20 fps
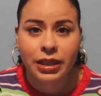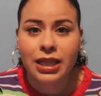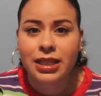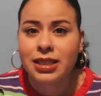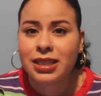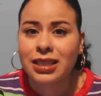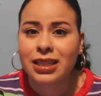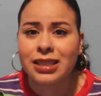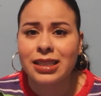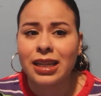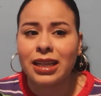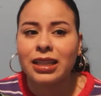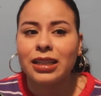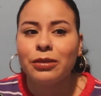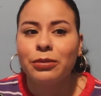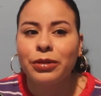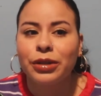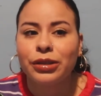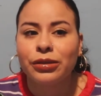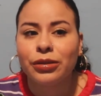That's
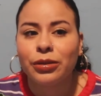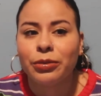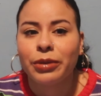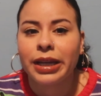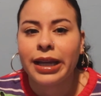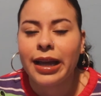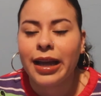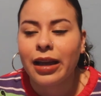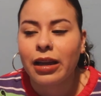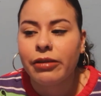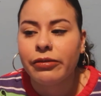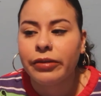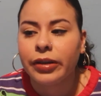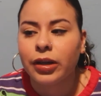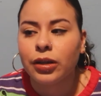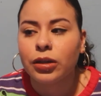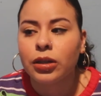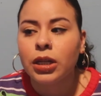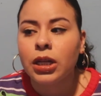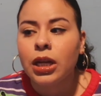exactly the way I
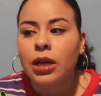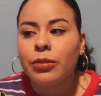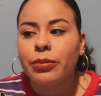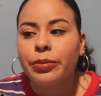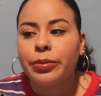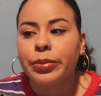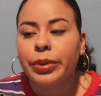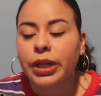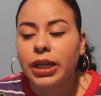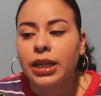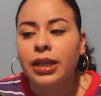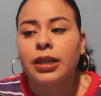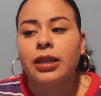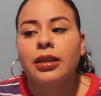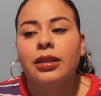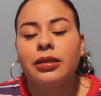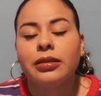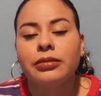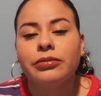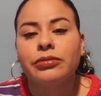felt. But
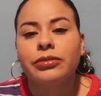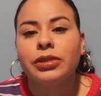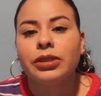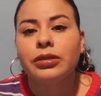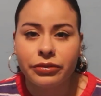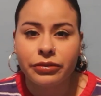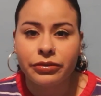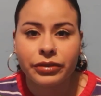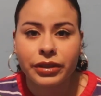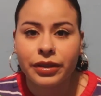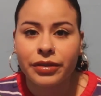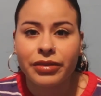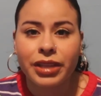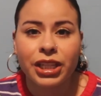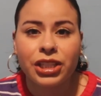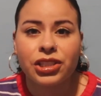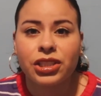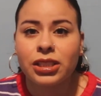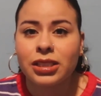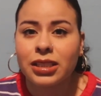if
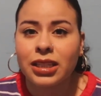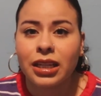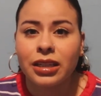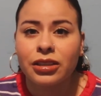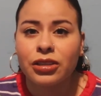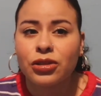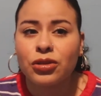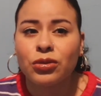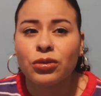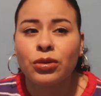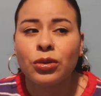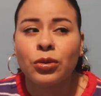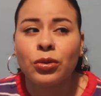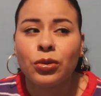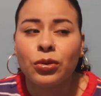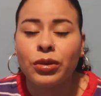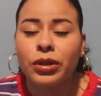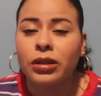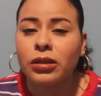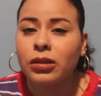they just got into a
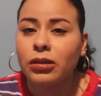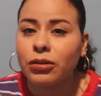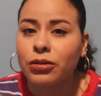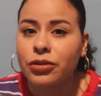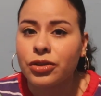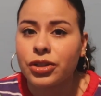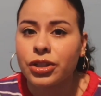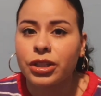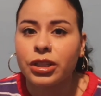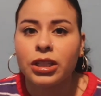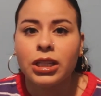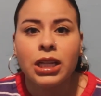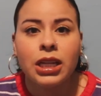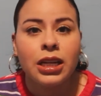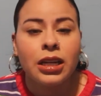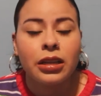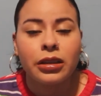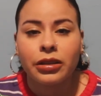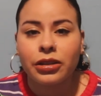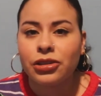new enclosure,
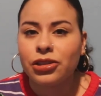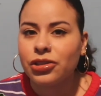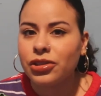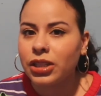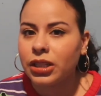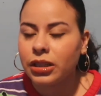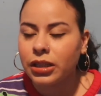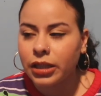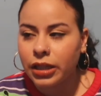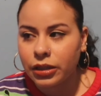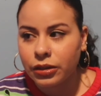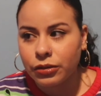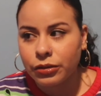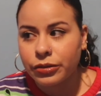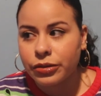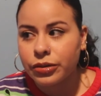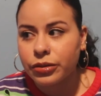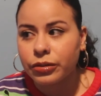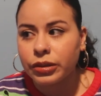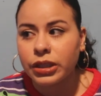they're just trying to get
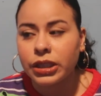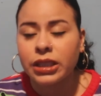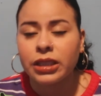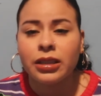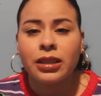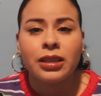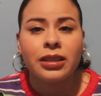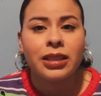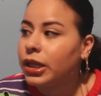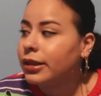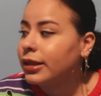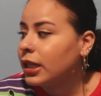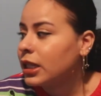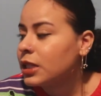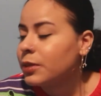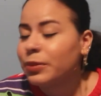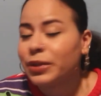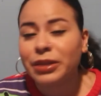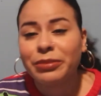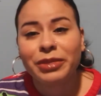used to it. But
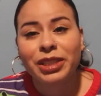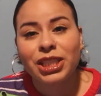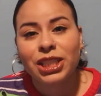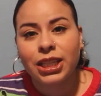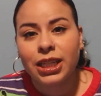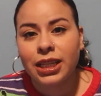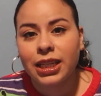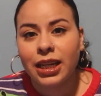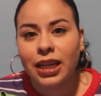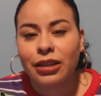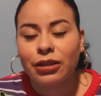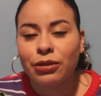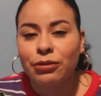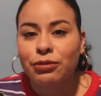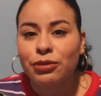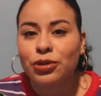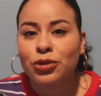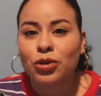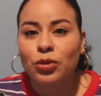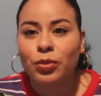that's pretty much it. I
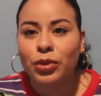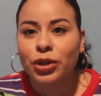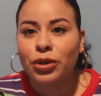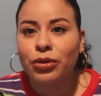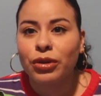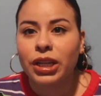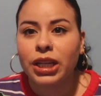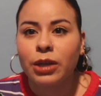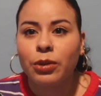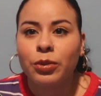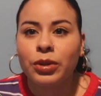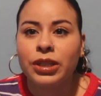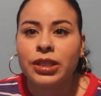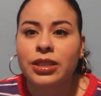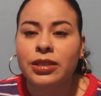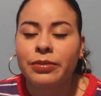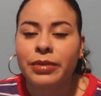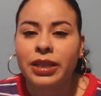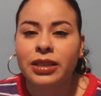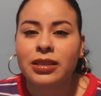know it's super quick. I
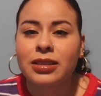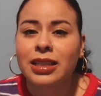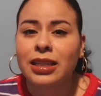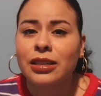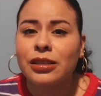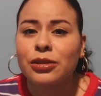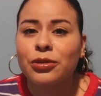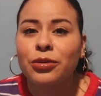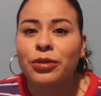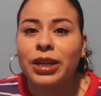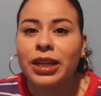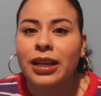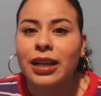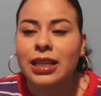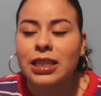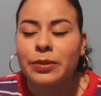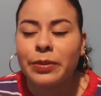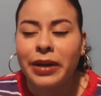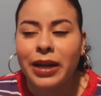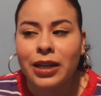wanted to make this as quick
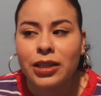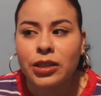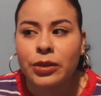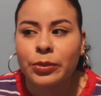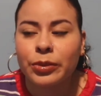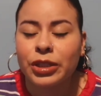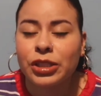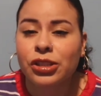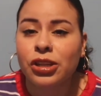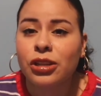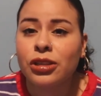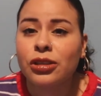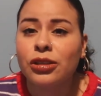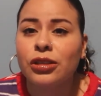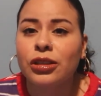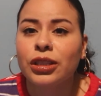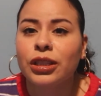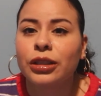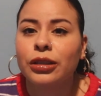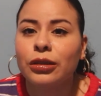as possible and
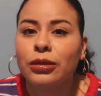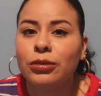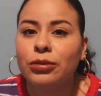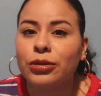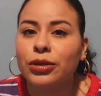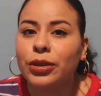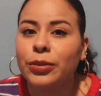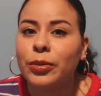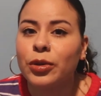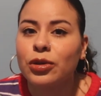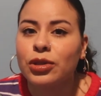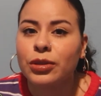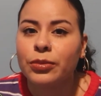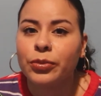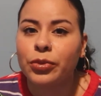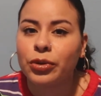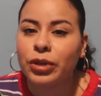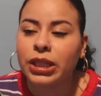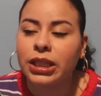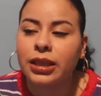just include the most
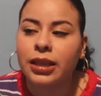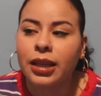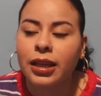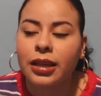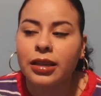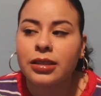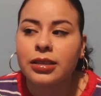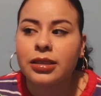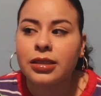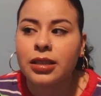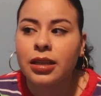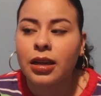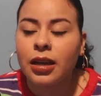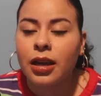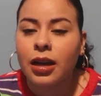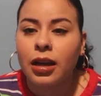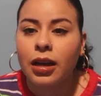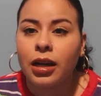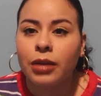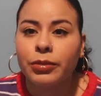important things.
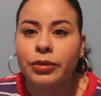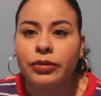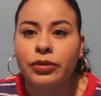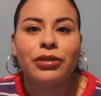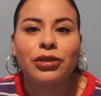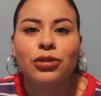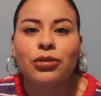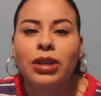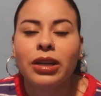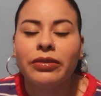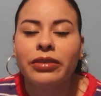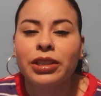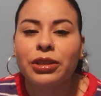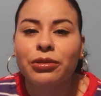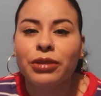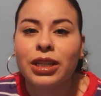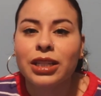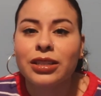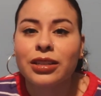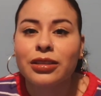If you do have any
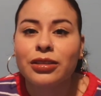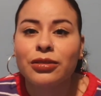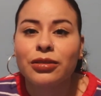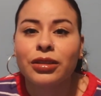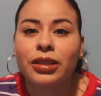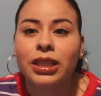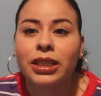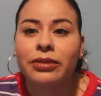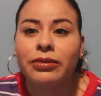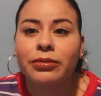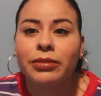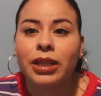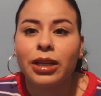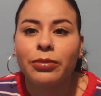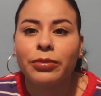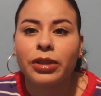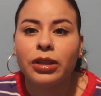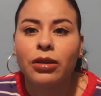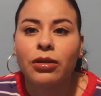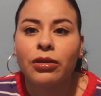questions, you can leave them
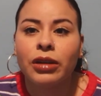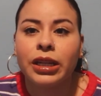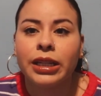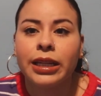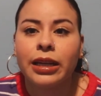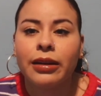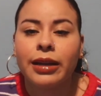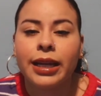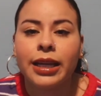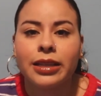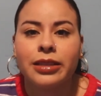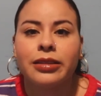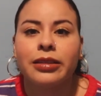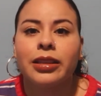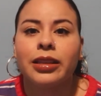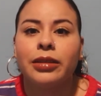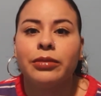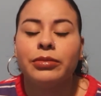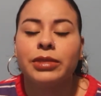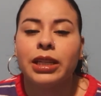down below and I'll answer
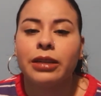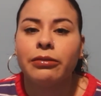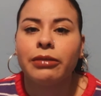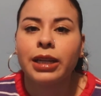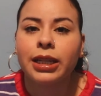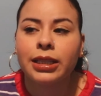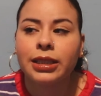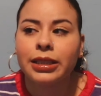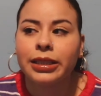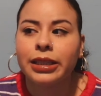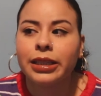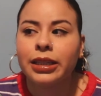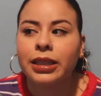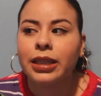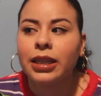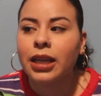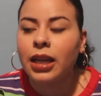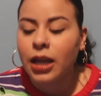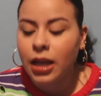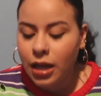them
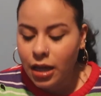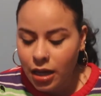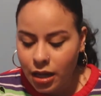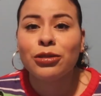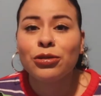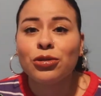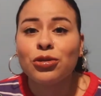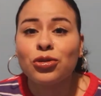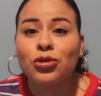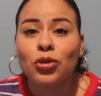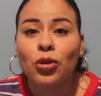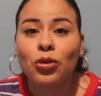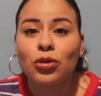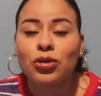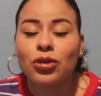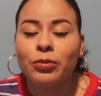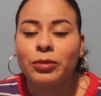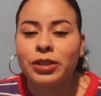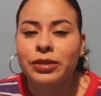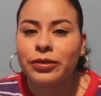directly. Thank you so
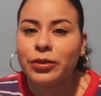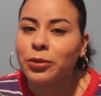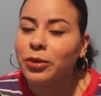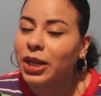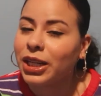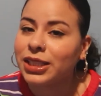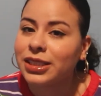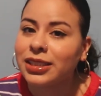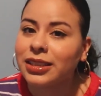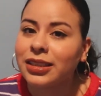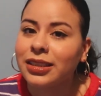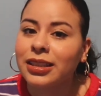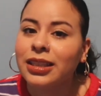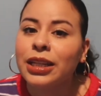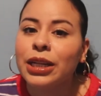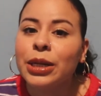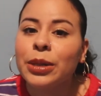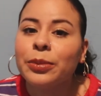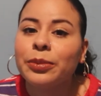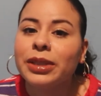much for
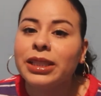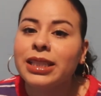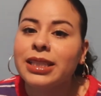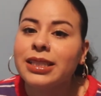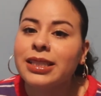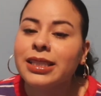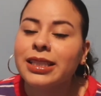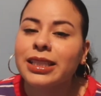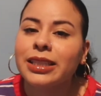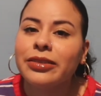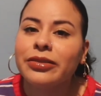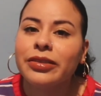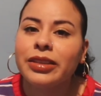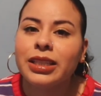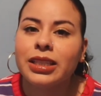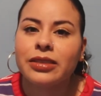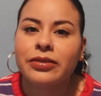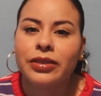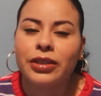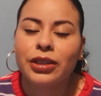watching. Please give
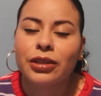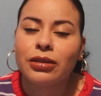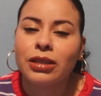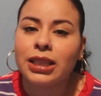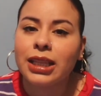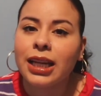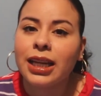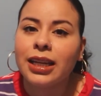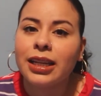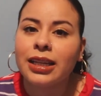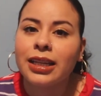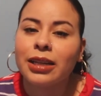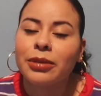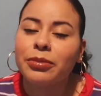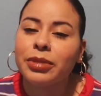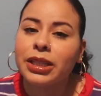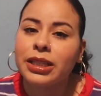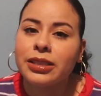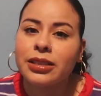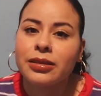this video a like
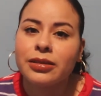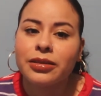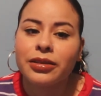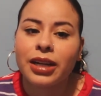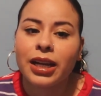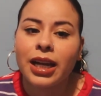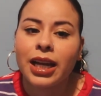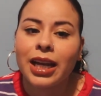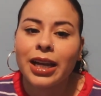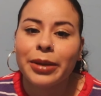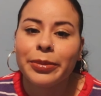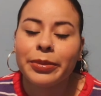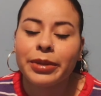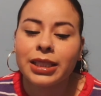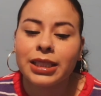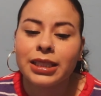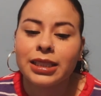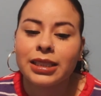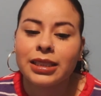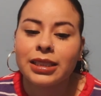and please subscribe,
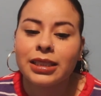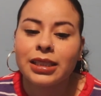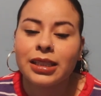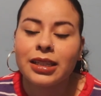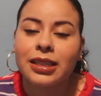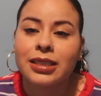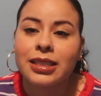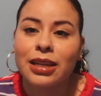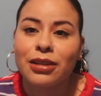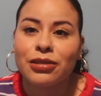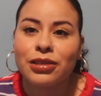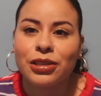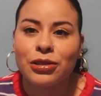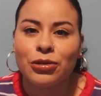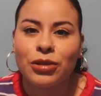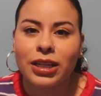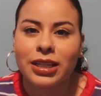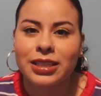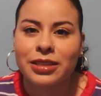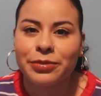and I'll
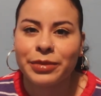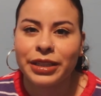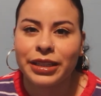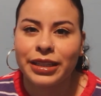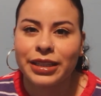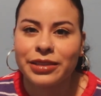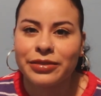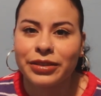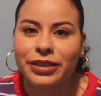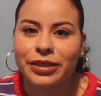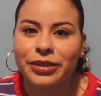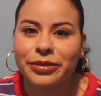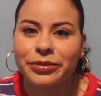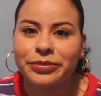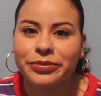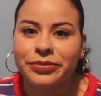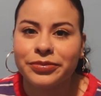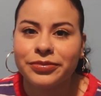see you guys in my next video.